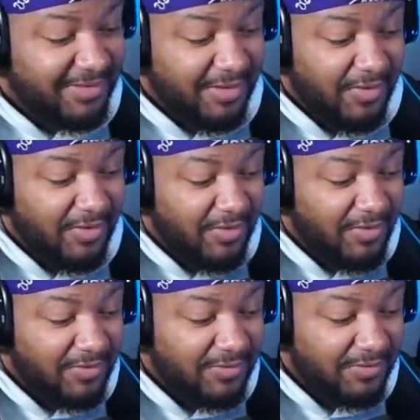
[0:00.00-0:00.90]
Hold
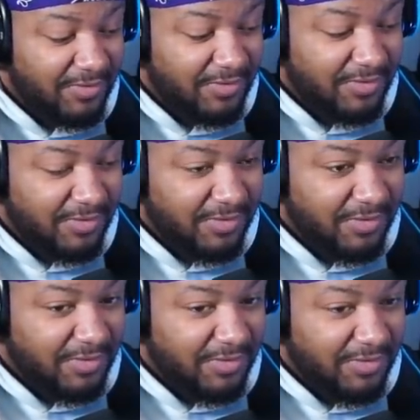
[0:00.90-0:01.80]

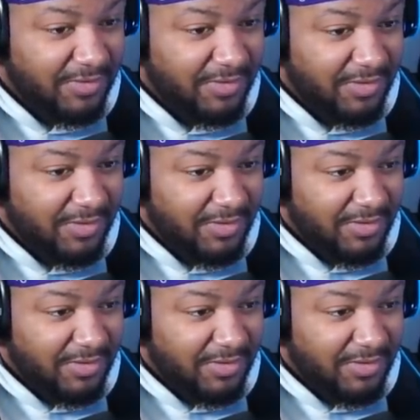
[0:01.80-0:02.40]
on.